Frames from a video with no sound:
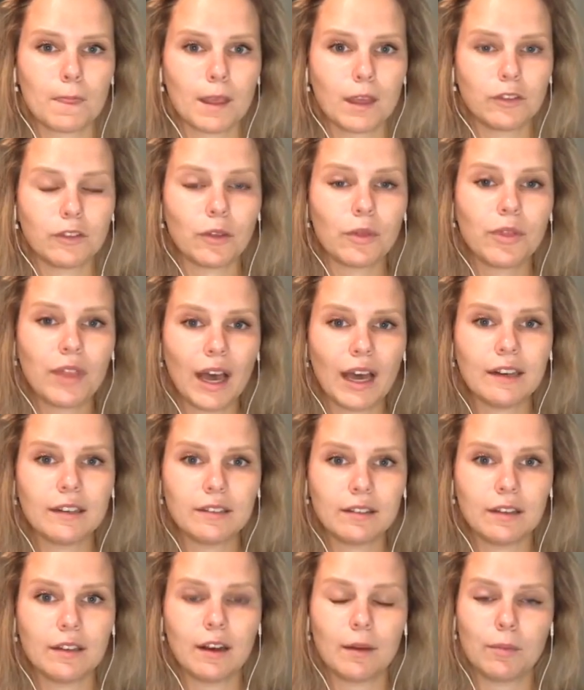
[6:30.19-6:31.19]
So that is
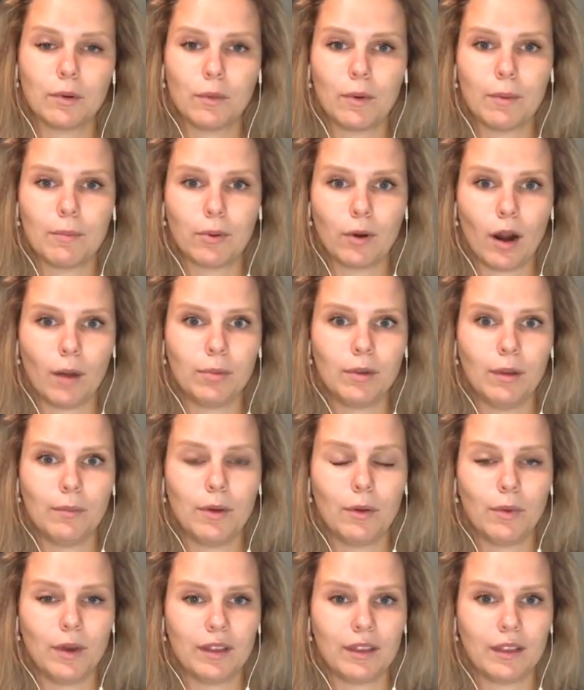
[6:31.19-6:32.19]
the number one problem
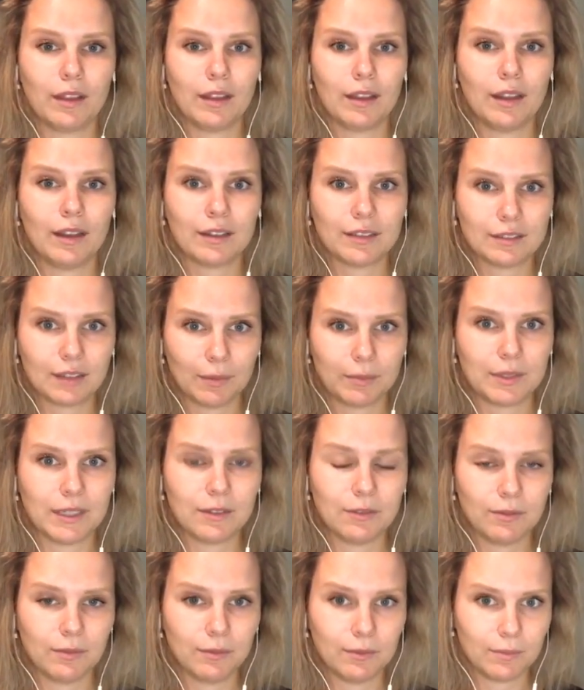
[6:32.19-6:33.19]
with
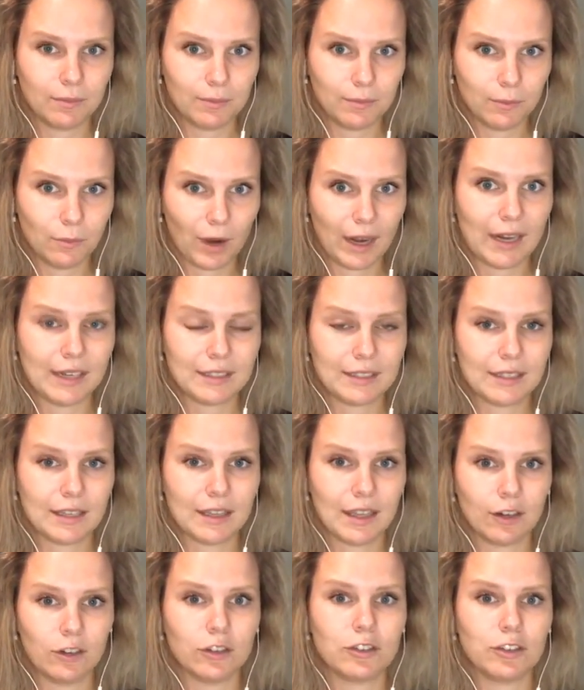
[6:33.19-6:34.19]
accepting rates
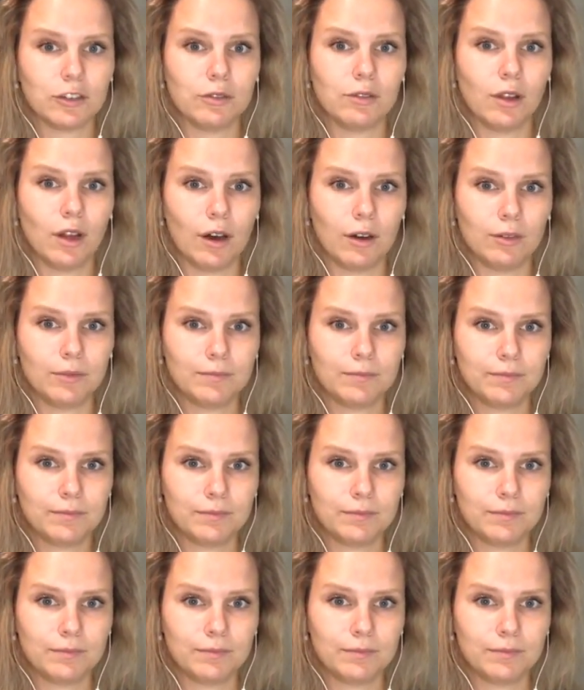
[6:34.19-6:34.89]
that are too low.